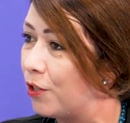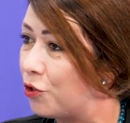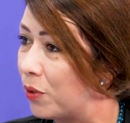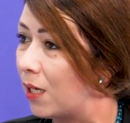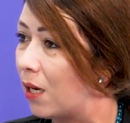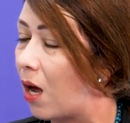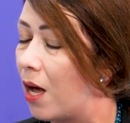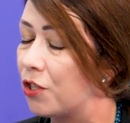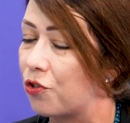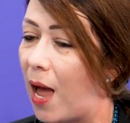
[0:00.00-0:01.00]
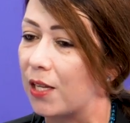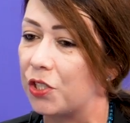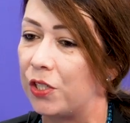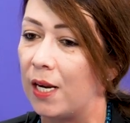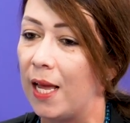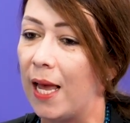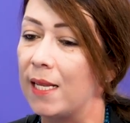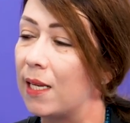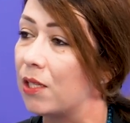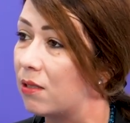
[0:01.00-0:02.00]
drilling contractor,
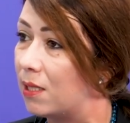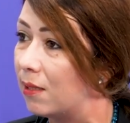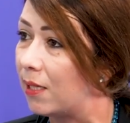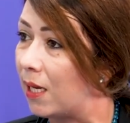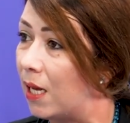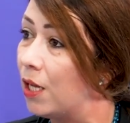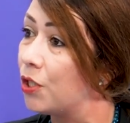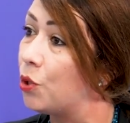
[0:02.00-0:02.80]
and the utility